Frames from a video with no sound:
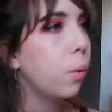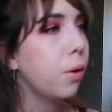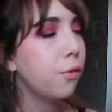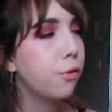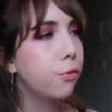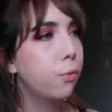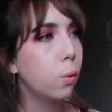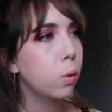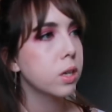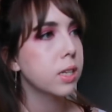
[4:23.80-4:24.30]
we have
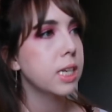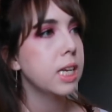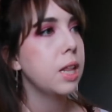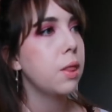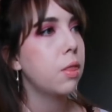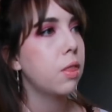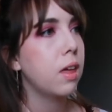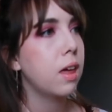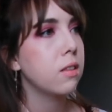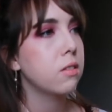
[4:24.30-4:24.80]

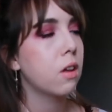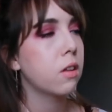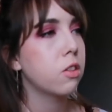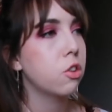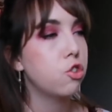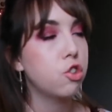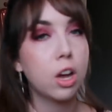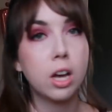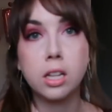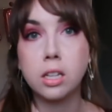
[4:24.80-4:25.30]
14 things on the
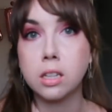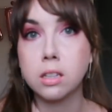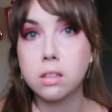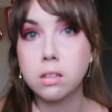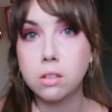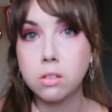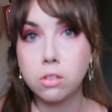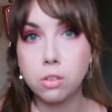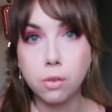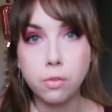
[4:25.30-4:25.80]

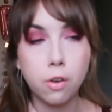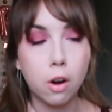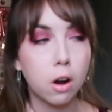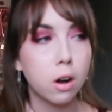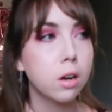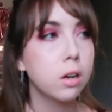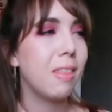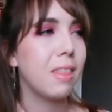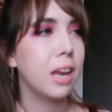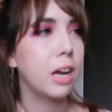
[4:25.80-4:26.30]
checklist so
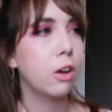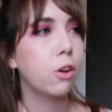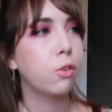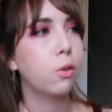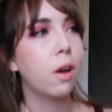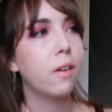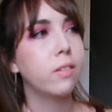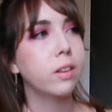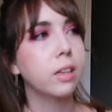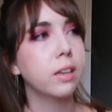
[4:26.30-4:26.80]
far. And then I also
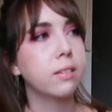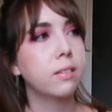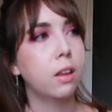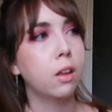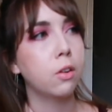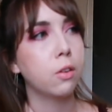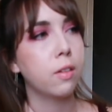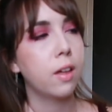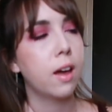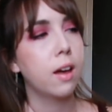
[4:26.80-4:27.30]
have a list
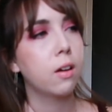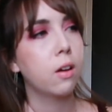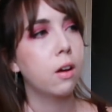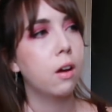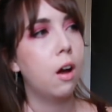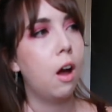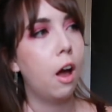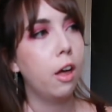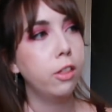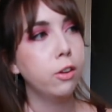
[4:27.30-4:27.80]
under that,
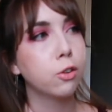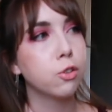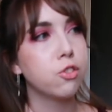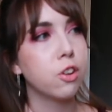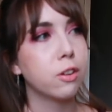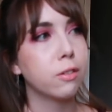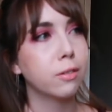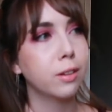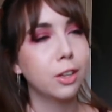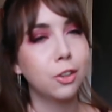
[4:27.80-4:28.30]
other
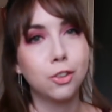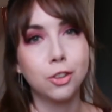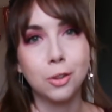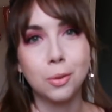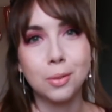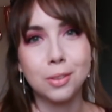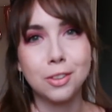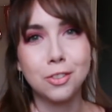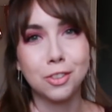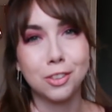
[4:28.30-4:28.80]
general
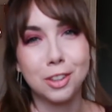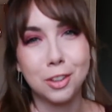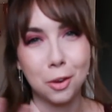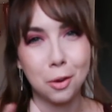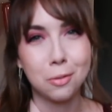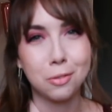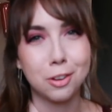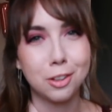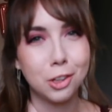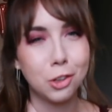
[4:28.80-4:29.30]
issues and just like
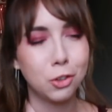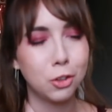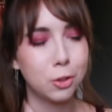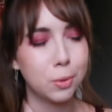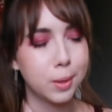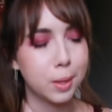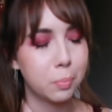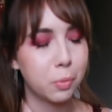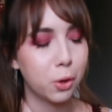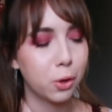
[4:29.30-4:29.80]
overall issues
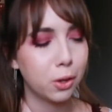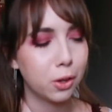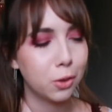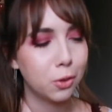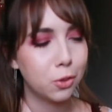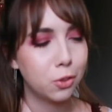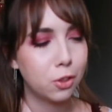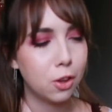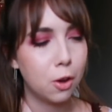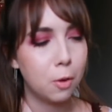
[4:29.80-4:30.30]
with the book.
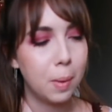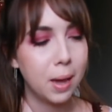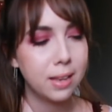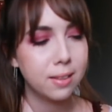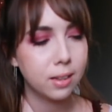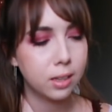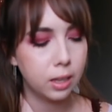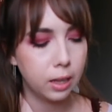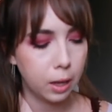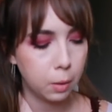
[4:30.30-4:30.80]
So
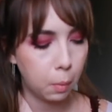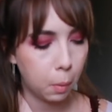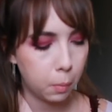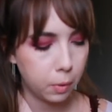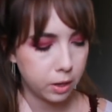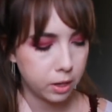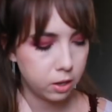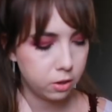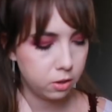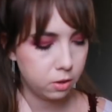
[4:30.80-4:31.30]
basically what
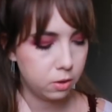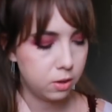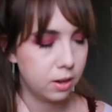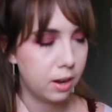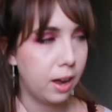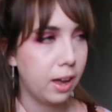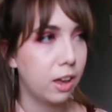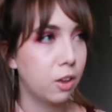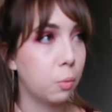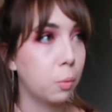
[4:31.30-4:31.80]
we're gonna do
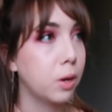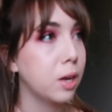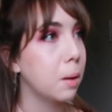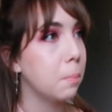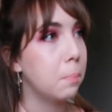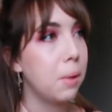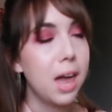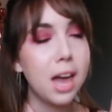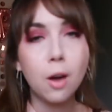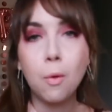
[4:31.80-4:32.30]
today is we're
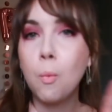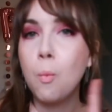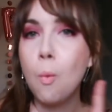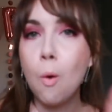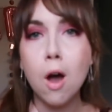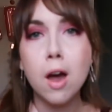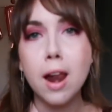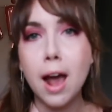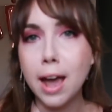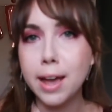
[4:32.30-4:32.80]
gonna pick
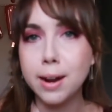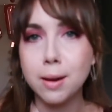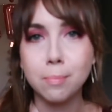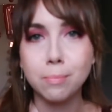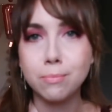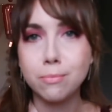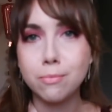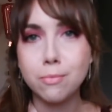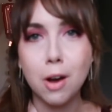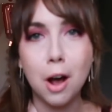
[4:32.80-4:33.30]
one
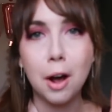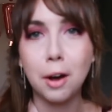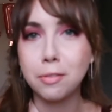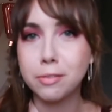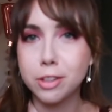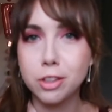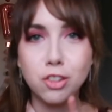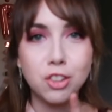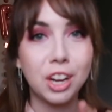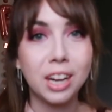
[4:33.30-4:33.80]
item
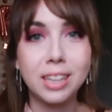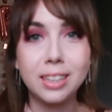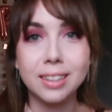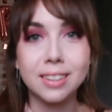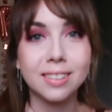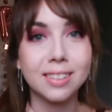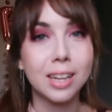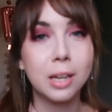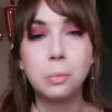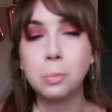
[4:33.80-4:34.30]
off the
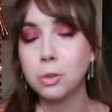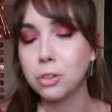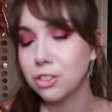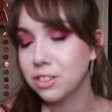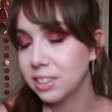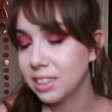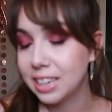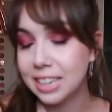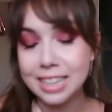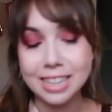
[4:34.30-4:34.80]
checklist and we're
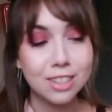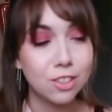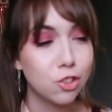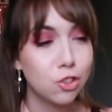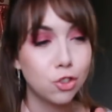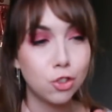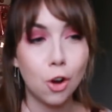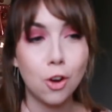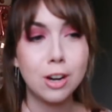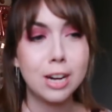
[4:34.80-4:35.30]
just gonna get
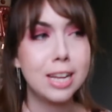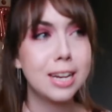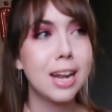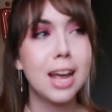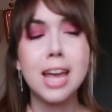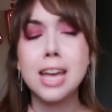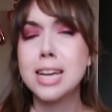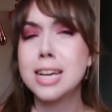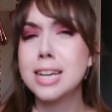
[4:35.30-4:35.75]
started